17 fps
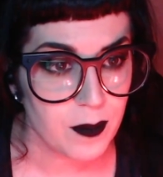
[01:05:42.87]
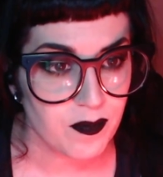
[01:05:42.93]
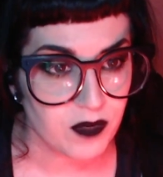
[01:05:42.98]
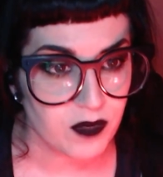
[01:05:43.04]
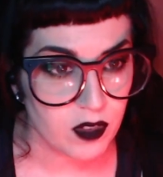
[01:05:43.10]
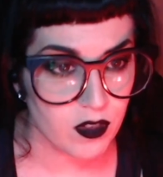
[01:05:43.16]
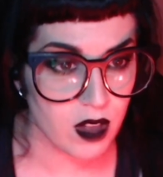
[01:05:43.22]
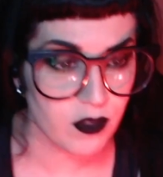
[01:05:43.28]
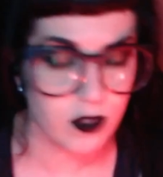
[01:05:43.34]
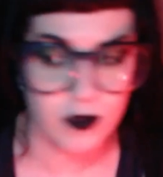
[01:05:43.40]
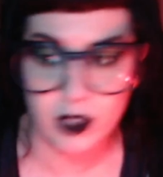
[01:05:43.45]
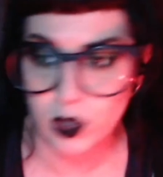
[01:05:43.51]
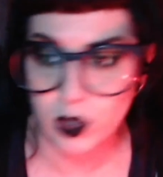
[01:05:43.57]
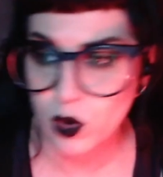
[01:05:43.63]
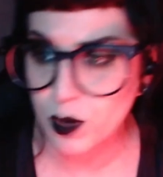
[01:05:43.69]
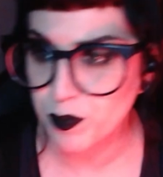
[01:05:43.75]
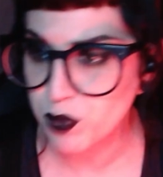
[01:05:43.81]
Velvet
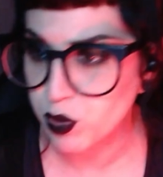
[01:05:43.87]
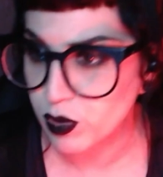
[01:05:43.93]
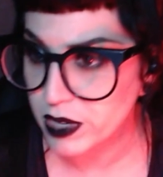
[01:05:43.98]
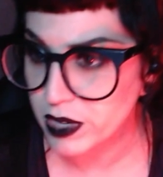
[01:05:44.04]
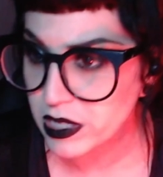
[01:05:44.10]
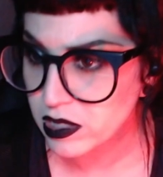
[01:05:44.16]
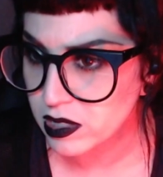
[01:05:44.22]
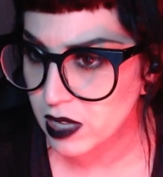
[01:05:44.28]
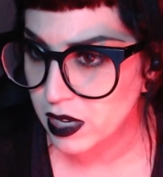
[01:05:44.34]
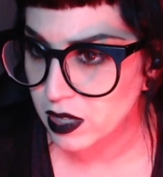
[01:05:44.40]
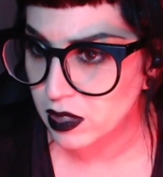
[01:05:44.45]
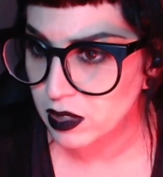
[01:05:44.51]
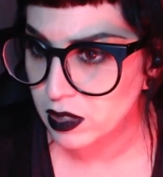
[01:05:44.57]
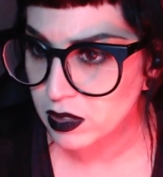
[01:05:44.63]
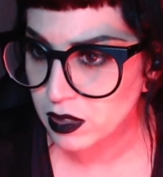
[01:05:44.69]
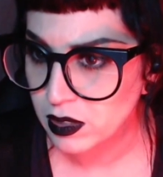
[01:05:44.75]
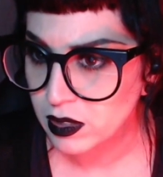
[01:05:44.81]
Velour pre
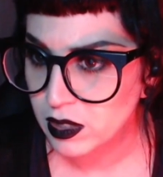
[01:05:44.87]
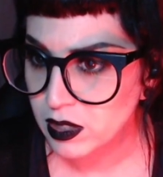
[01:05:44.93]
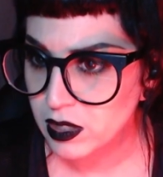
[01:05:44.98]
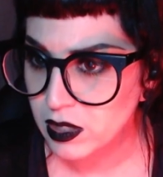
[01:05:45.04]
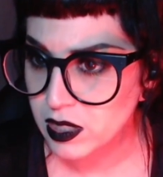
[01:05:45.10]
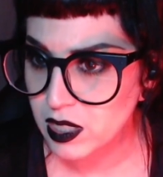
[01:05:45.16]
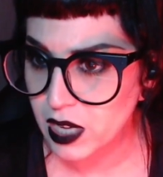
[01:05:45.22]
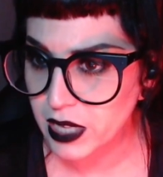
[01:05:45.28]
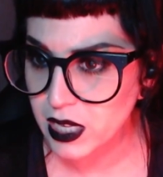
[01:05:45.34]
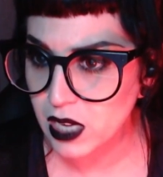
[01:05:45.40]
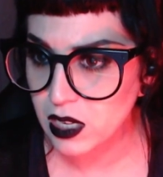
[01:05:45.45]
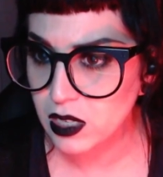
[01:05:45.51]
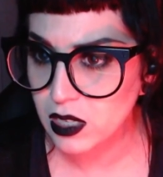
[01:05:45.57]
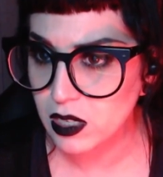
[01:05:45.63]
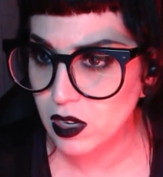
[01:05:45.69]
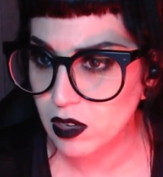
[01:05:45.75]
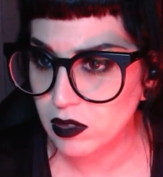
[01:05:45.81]
sale. Did I get
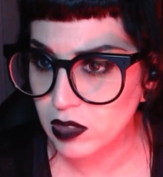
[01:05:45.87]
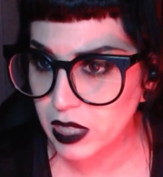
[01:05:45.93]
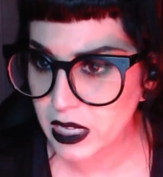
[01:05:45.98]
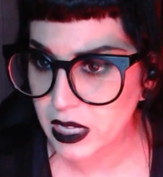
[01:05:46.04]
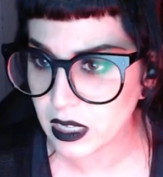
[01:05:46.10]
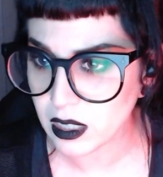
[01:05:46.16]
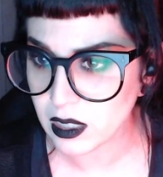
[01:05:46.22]
it early?